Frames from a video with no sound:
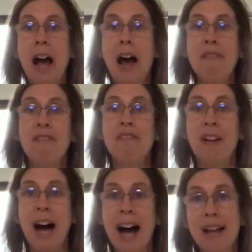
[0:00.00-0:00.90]
of
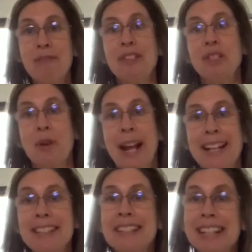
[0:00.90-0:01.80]
5
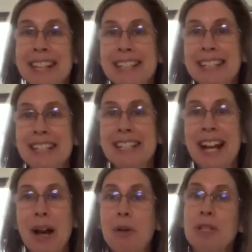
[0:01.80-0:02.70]
strands each
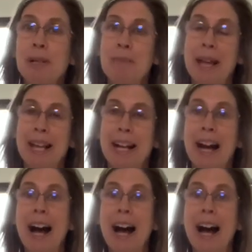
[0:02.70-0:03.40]
to make